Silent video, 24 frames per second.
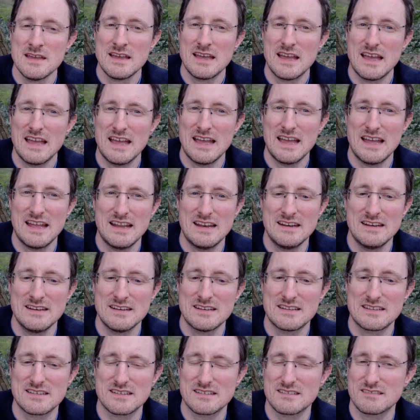And
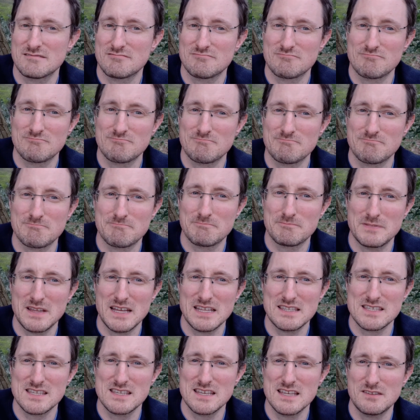
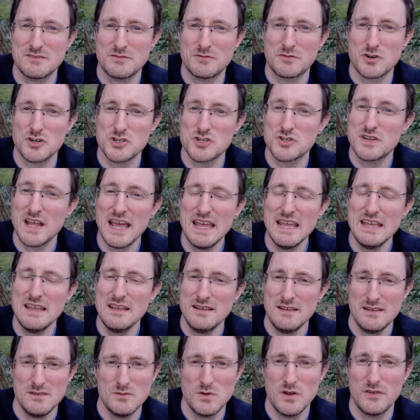that's it for today.
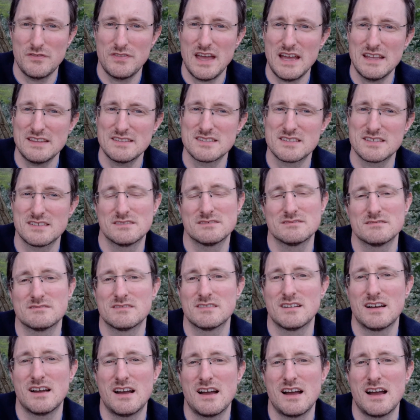With that,
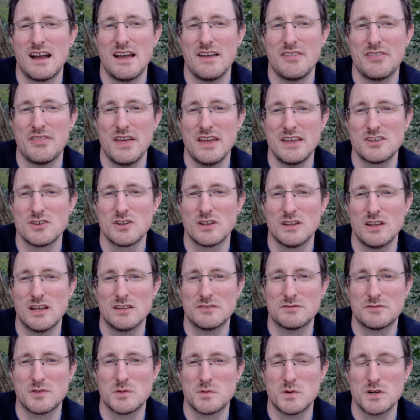I thank you a
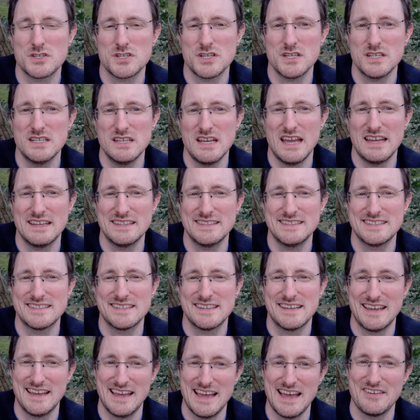lot for watching and
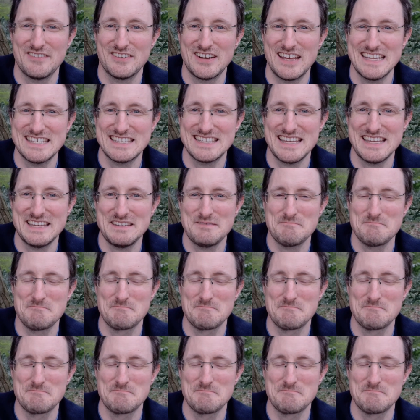have a nice day.